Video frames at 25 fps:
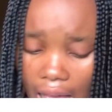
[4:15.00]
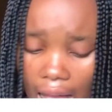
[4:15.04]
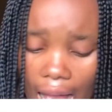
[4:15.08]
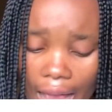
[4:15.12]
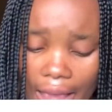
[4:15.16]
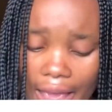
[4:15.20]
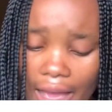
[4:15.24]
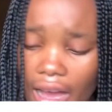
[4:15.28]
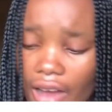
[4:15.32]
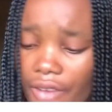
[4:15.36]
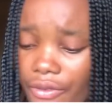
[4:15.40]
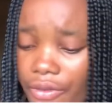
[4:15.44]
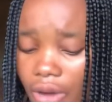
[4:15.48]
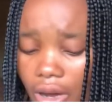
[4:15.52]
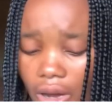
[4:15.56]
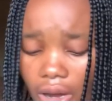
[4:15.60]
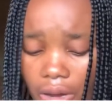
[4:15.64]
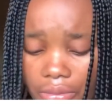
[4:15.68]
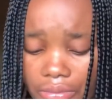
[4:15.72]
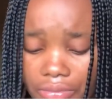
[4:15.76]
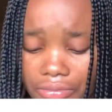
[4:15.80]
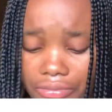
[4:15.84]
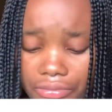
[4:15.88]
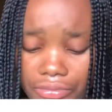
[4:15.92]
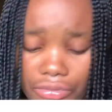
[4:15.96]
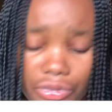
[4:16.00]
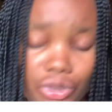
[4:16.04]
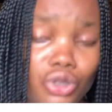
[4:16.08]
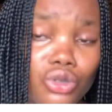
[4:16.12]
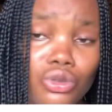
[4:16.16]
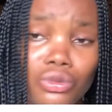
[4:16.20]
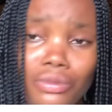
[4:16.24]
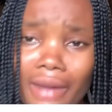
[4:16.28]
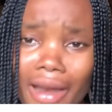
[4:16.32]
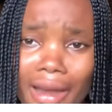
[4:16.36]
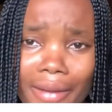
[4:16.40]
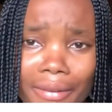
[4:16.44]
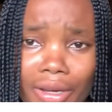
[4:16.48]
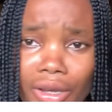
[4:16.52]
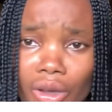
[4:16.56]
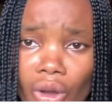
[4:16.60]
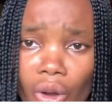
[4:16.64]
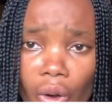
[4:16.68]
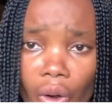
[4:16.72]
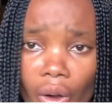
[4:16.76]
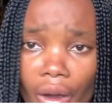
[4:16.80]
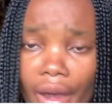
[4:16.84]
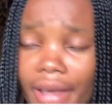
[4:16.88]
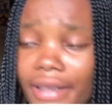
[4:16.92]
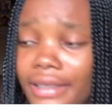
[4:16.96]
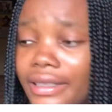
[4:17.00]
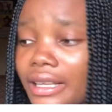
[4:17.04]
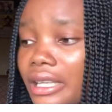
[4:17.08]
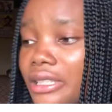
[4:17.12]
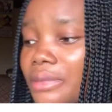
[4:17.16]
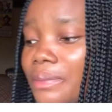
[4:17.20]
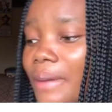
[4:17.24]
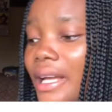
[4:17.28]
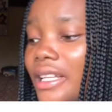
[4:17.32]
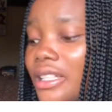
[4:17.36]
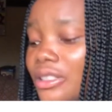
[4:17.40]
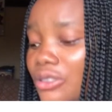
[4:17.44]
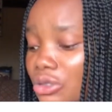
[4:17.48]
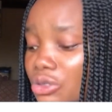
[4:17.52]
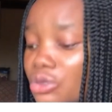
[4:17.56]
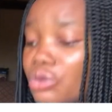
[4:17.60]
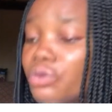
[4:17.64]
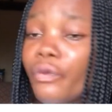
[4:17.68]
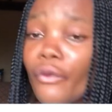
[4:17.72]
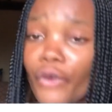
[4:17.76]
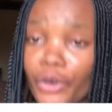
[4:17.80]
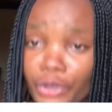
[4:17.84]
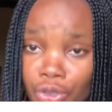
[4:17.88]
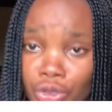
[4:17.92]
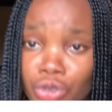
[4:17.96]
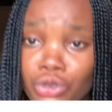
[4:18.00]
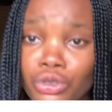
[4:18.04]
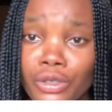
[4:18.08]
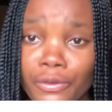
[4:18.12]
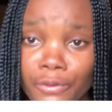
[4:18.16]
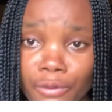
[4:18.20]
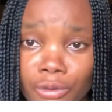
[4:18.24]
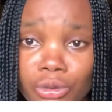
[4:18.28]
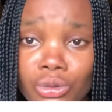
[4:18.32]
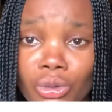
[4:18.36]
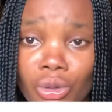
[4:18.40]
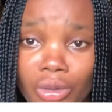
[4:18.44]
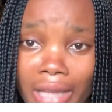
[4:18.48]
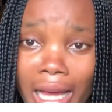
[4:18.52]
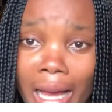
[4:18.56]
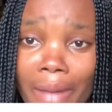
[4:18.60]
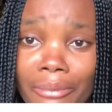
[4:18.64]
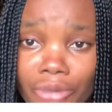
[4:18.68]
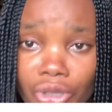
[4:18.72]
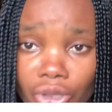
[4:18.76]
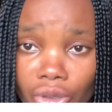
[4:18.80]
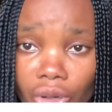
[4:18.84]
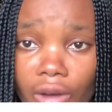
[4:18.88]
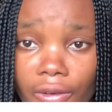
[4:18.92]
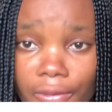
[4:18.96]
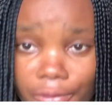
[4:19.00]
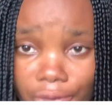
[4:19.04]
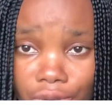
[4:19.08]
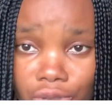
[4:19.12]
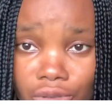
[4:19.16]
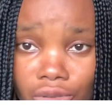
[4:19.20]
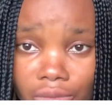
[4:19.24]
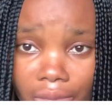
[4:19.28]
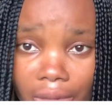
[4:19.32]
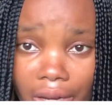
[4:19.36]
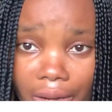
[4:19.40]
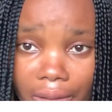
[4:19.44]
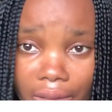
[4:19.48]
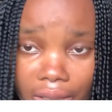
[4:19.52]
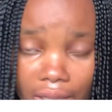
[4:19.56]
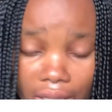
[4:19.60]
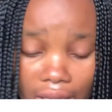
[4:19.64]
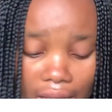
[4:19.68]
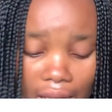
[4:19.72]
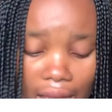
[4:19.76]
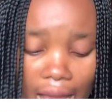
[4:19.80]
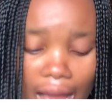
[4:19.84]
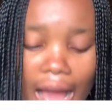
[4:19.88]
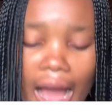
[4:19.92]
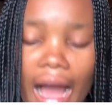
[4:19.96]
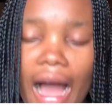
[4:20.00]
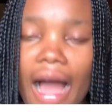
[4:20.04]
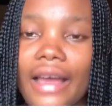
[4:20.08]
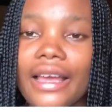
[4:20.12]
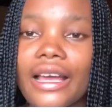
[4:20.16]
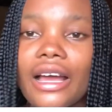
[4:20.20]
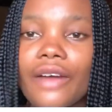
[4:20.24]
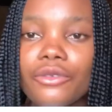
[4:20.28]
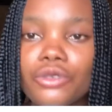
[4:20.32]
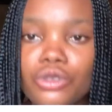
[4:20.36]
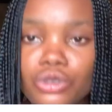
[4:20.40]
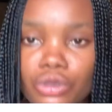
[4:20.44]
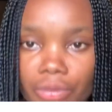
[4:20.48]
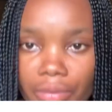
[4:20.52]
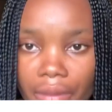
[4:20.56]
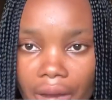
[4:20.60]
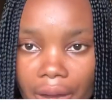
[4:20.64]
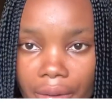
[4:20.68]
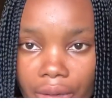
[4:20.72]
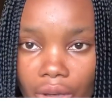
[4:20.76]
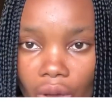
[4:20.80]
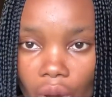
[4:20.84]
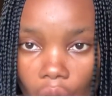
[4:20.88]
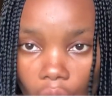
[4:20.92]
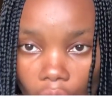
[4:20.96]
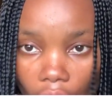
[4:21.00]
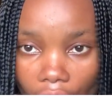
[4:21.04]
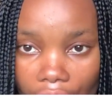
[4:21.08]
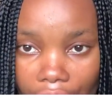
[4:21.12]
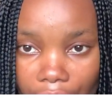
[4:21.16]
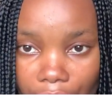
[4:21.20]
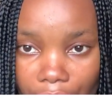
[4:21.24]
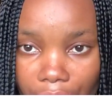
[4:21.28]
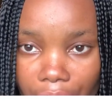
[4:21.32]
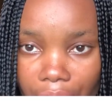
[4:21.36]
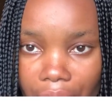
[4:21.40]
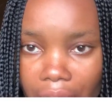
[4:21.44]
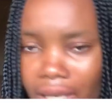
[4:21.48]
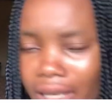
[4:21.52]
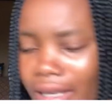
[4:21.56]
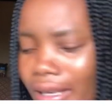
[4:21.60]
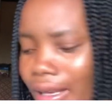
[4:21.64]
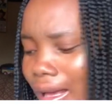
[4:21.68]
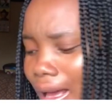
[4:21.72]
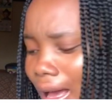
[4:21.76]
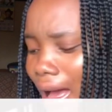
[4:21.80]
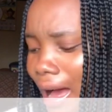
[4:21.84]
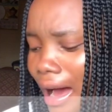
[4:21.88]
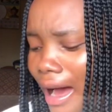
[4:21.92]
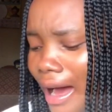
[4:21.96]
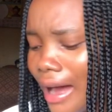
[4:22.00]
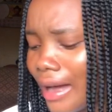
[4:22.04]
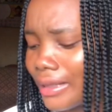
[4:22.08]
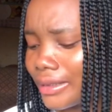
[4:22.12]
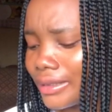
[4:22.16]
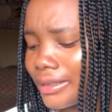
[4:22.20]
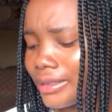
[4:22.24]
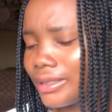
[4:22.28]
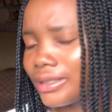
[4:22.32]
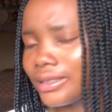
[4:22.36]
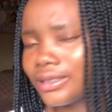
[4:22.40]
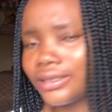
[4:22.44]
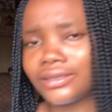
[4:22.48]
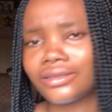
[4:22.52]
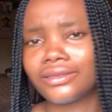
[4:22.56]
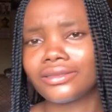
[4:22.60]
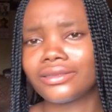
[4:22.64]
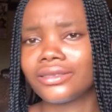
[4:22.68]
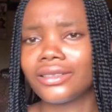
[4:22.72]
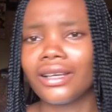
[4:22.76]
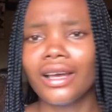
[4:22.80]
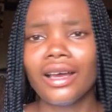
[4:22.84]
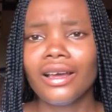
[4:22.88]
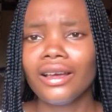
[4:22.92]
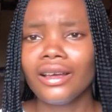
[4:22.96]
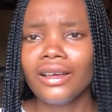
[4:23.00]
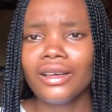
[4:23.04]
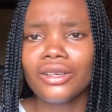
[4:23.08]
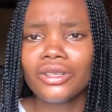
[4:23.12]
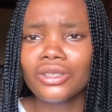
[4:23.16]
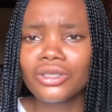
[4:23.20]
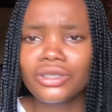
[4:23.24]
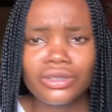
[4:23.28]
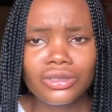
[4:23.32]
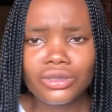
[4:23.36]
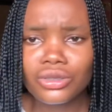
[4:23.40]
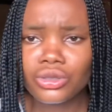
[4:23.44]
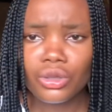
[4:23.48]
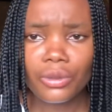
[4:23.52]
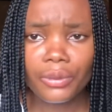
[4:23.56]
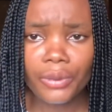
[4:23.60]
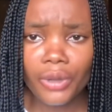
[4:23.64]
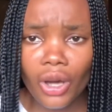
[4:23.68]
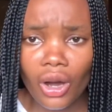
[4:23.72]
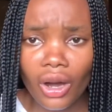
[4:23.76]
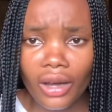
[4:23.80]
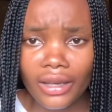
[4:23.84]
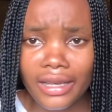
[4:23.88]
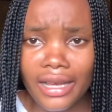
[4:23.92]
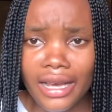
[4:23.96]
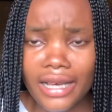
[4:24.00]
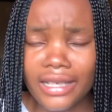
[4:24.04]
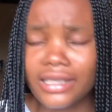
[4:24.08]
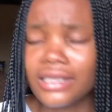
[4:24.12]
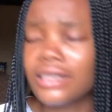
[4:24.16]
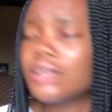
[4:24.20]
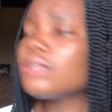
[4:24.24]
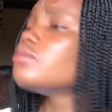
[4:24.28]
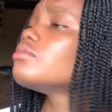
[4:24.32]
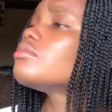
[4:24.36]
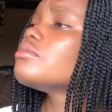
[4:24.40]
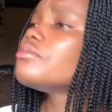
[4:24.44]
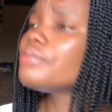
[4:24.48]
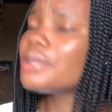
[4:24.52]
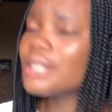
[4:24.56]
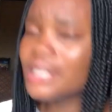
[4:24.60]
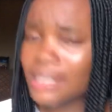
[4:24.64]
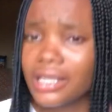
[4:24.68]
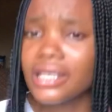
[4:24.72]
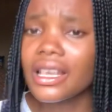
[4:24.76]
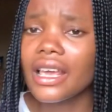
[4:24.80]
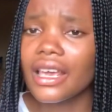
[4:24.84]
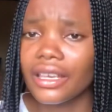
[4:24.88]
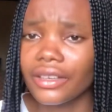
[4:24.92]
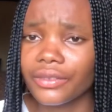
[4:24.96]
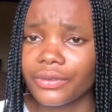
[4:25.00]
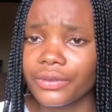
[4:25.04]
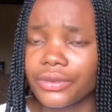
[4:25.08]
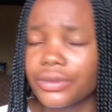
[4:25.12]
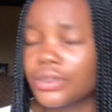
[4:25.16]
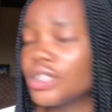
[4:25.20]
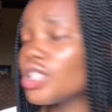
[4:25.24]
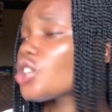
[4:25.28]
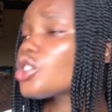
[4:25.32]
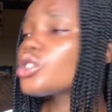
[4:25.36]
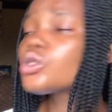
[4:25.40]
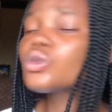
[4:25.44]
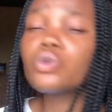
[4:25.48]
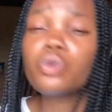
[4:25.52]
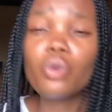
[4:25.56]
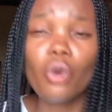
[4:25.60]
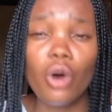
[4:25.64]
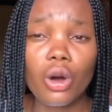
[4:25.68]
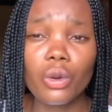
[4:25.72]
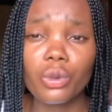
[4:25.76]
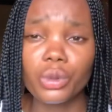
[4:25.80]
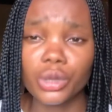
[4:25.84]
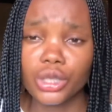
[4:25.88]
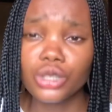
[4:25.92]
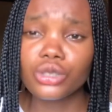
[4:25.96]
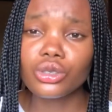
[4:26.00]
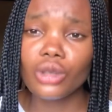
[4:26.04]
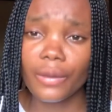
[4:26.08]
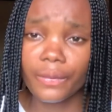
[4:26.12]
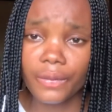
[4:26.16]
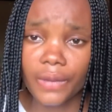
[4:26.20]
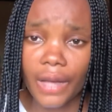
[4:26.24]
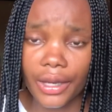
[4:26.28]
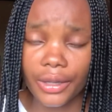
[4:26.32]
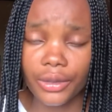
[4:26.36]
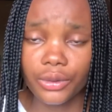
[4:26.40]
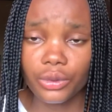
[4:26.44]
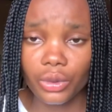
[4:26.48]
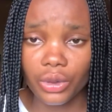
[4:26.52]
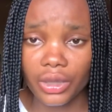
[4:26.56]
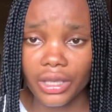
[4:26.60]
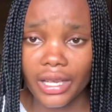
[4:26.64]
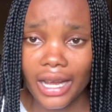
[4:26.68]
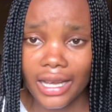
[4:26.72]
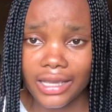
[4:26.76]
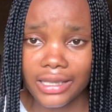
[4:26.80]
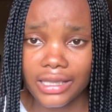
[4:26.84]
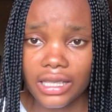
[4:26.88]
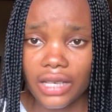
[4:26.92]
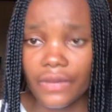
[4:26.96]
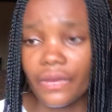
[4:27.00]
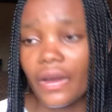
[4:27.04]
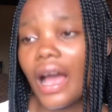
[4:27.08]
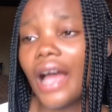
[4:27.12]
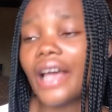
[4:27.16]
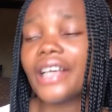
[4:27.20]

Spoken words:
I have turmeric oil. Despite for you to even know that I'm in love with turmeric, I have turmeric oil with me. And to be honest, be safe. Just work with stuff that you know they are safe.